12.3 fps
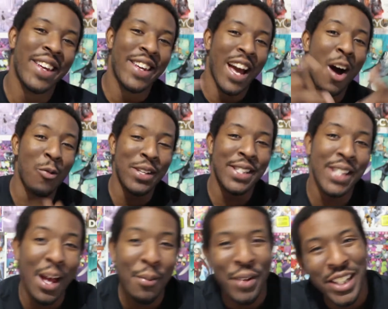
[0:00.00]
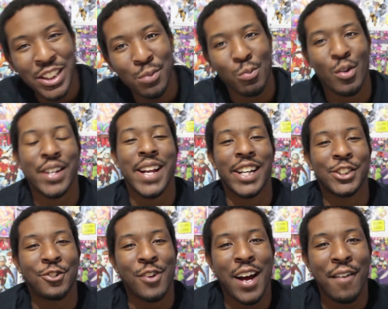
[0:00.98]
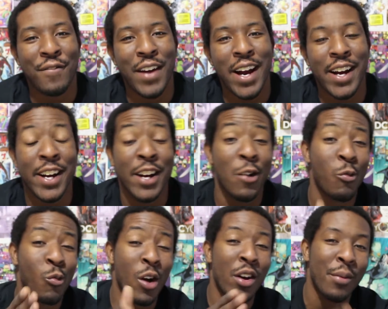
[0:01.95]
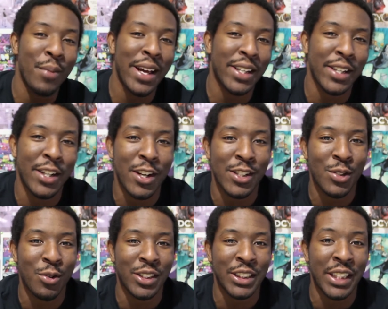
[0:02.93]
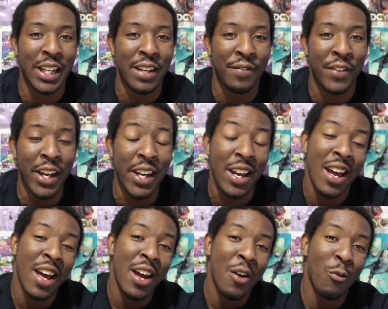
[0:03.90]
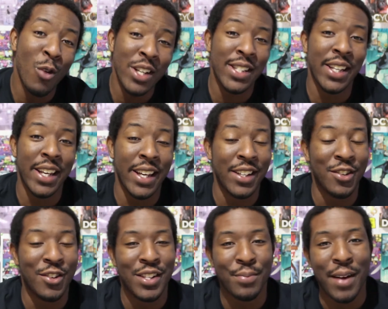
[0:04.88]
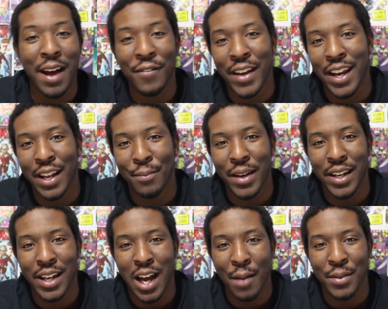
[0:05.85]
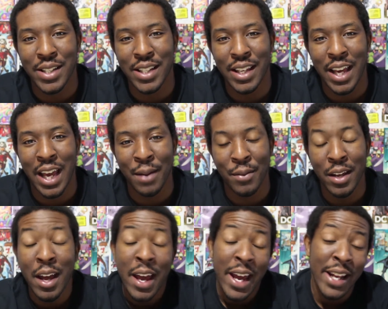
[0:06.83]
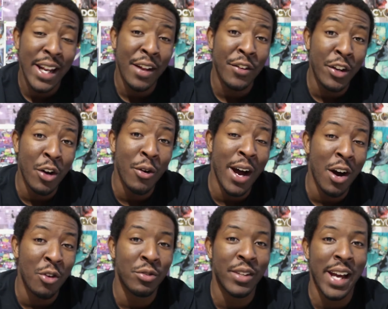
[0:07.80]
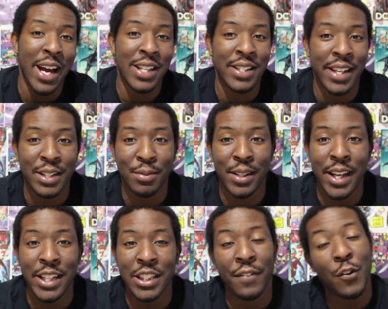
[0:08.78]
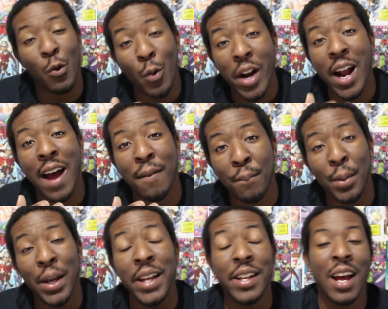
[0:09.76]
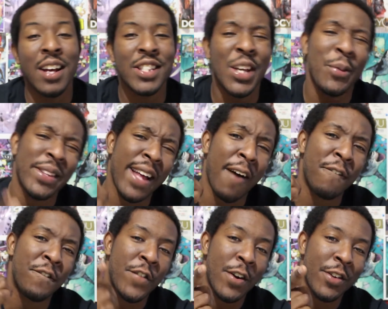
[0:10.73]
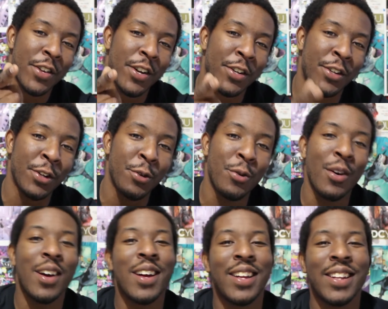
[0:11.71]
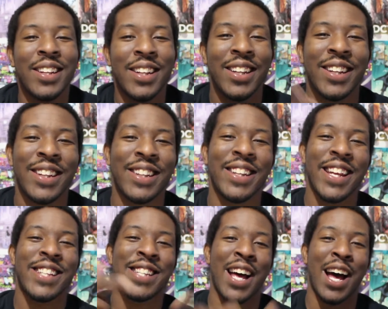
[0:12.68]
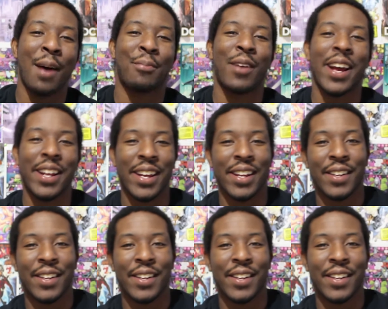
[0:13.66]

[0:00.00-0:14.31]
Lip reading: Y'all, what's up? It's your boy Nitro Hot Fire here. Welcome back to NERDtorch TV. Once again, your spot for anime, comics, and gaming. And I know I owe you guys an explanation for where I've been, so without further ado, let's hop right in.